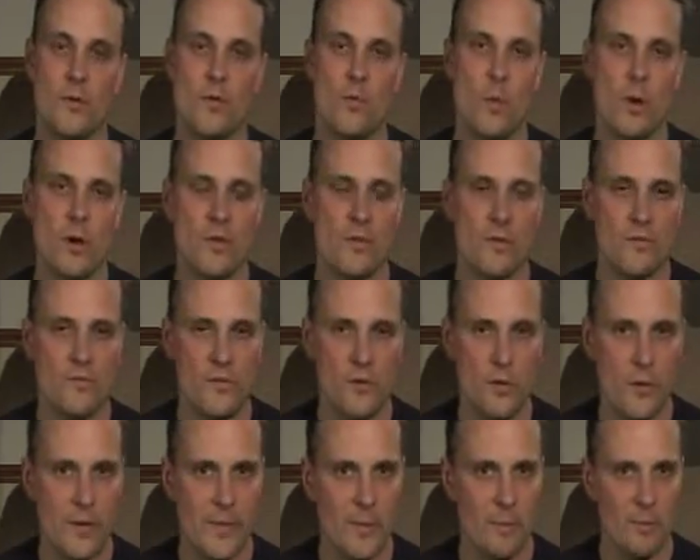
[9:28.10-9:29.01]
you're one of the
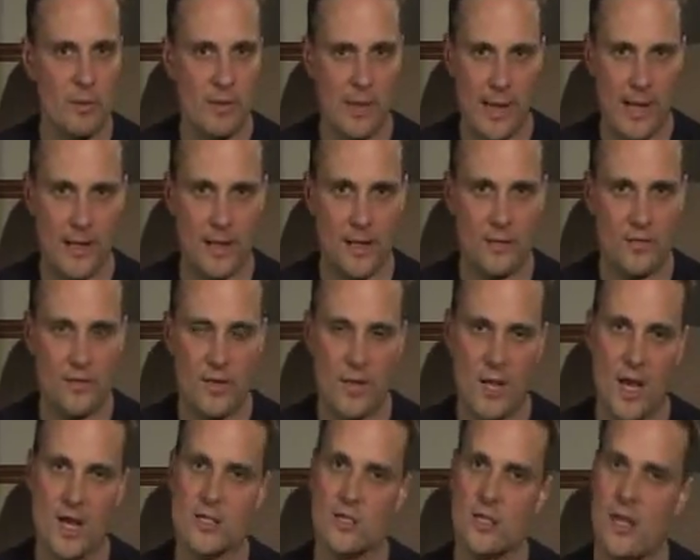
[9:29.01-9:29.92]
few on the planet that
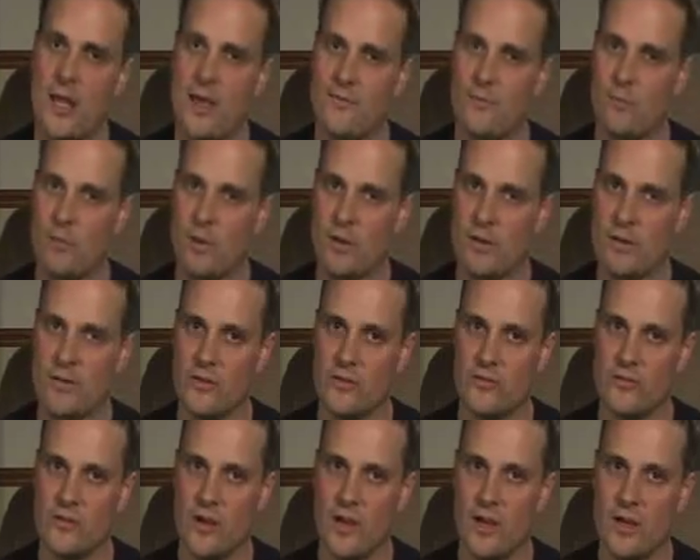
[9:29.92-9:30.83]
actually haven't been to this
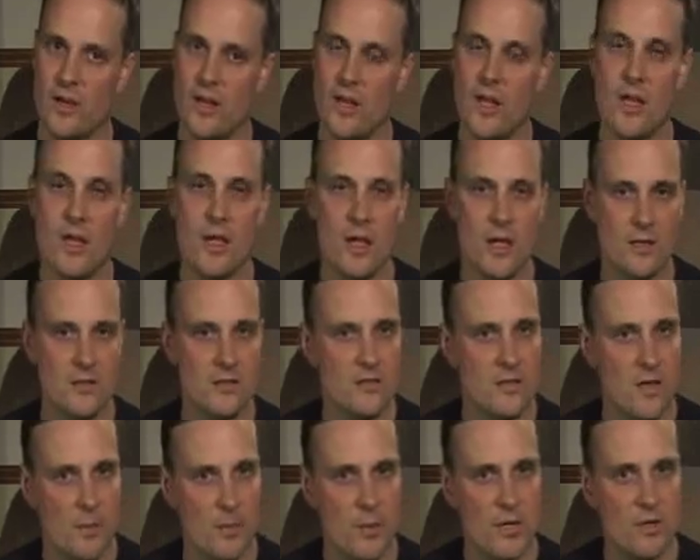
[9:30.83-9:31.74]
site, it's
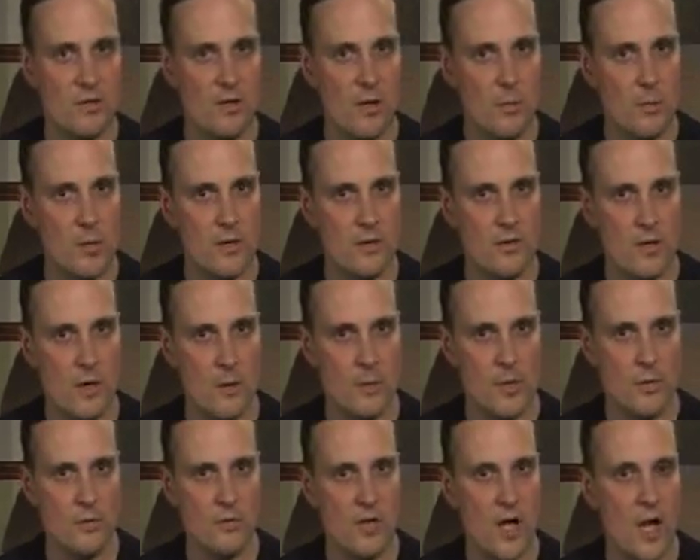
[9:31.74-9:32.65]

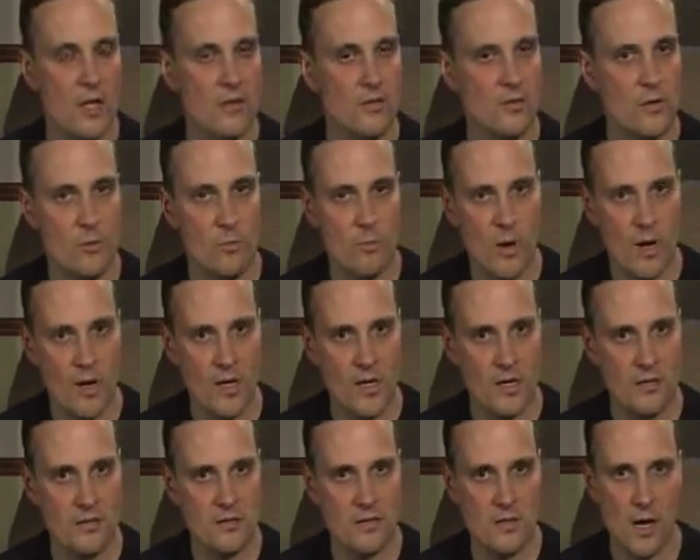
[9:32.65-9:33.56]

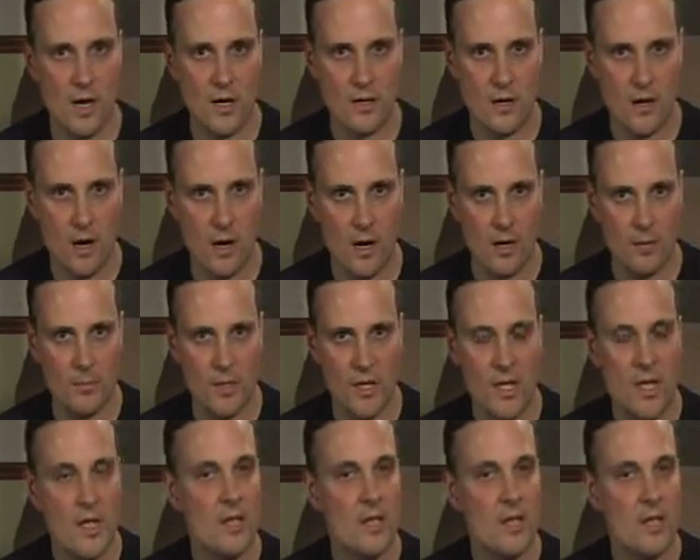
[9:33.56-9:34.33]
www.doombuggies.com.